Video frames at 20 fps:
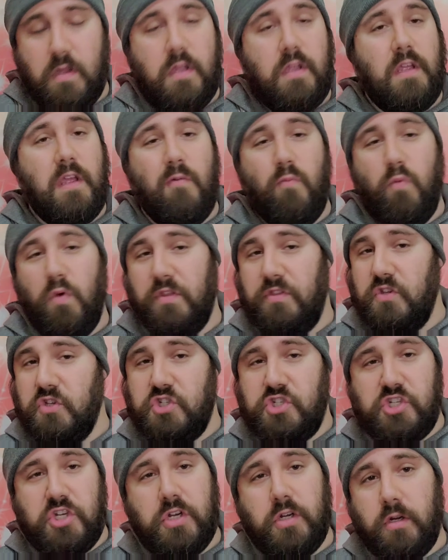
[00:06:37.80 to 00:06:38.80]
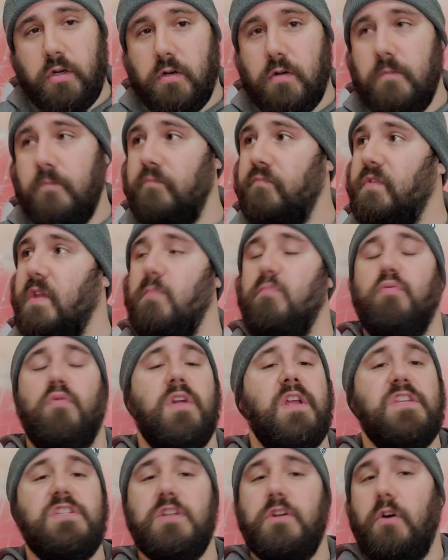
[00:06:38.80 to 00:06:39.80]
And with the sugar, it
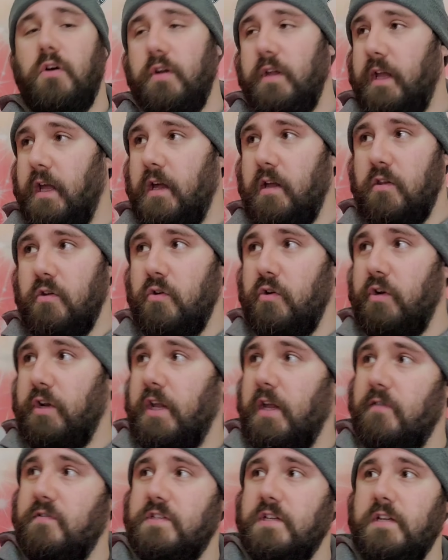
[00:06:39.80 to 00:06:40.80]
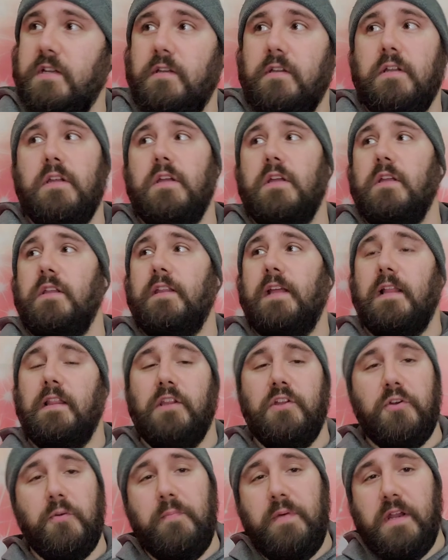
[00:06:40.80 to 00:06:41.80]
brings it all together. It gives it that
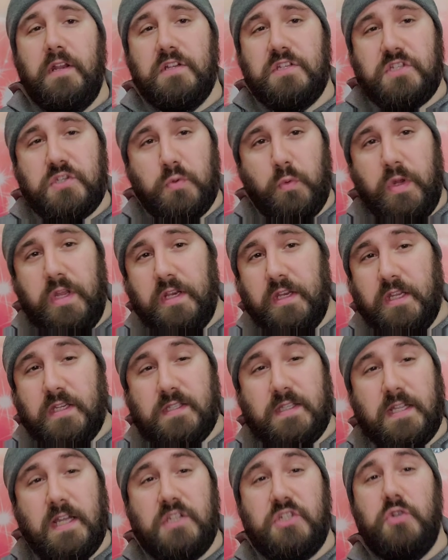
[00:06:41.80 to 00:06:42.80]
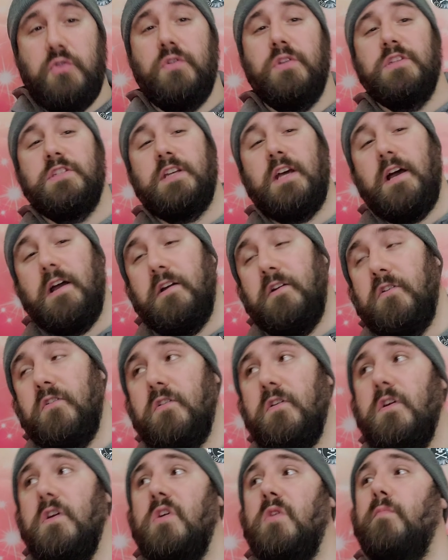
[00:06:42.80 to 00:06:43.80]
little bit of sweetness that you
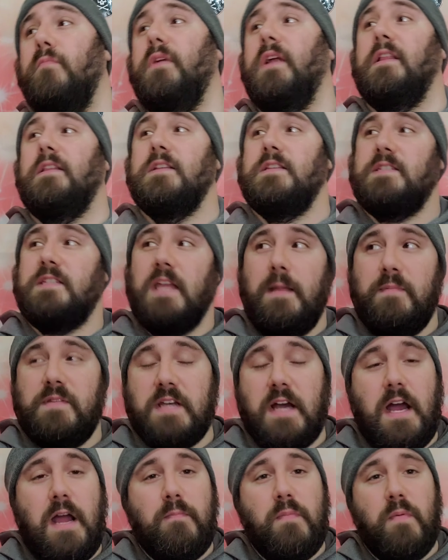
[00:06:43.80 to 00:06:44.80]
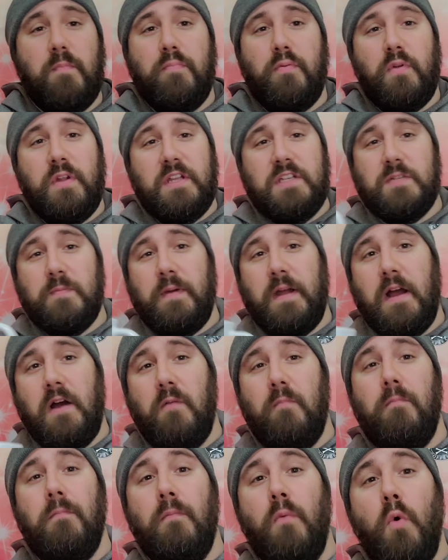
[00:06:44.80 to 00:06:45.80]
desire. But at the same time, it brings
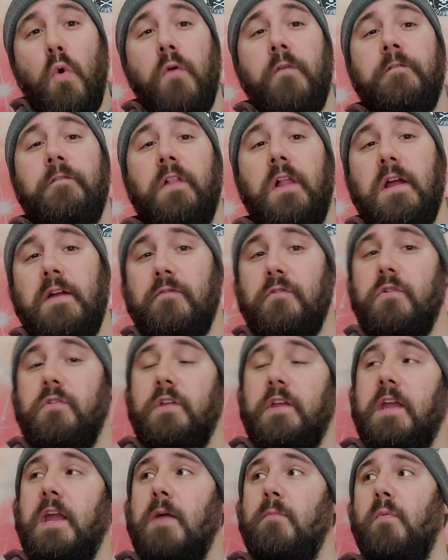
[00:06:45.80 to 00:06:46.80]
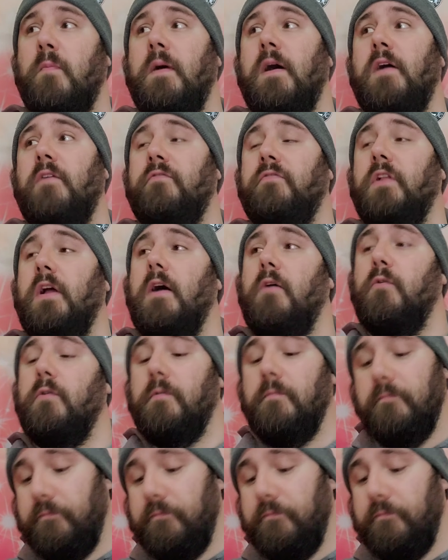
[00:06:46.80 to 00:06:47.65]
about more flavor of the chamomile flower.